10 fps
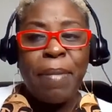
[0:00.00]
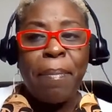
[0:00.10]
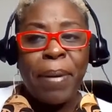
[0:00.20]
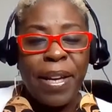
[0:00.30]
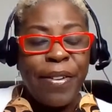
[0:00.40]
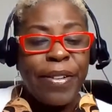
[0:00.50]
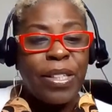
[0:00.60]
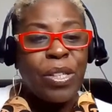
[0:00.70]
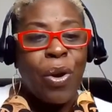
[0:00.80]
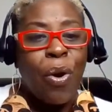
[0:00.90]
My
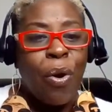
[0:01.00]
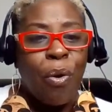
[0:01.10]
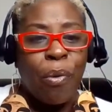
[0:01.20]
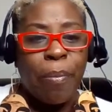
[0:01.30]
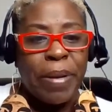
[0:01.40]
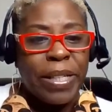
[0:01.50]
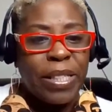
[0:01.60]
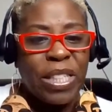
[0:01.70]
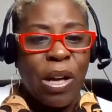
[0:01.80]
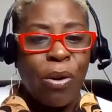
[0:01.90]
parents were
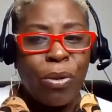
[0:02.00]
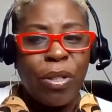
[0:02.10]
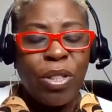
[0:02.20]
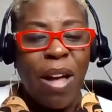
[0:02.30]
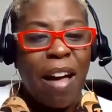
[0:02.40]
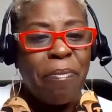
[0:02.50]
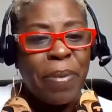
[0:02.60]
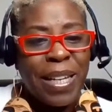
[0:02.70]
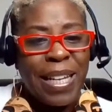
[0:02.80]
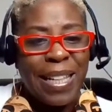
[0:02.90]
business owners, so I've
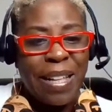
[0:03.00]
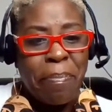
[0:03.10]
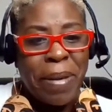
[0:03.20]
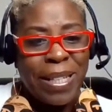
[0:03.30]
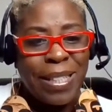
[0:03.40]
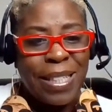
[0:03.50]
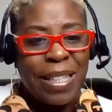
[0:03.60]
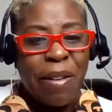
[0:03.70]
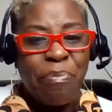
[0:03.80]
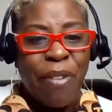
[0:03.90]
been in the business
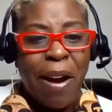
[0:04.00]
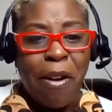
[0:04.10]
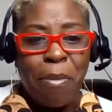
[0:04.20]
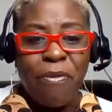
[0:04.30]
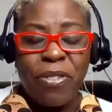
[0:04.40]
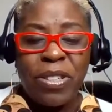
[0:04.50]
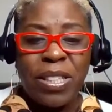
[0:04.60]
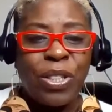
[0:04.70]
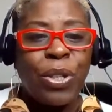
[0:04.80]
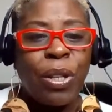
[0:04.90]
environment for
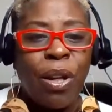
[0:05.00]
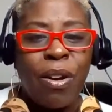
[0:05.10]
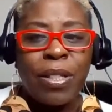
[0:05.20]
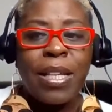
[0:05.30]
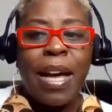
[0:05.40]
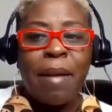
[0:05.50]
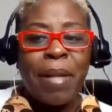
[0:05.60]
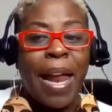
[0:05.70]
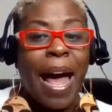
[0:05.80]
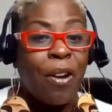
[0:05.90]
such a long time
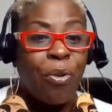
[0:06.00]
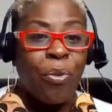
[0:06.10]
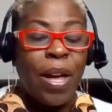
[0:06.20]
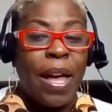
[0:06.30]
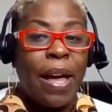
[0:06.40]
that I don't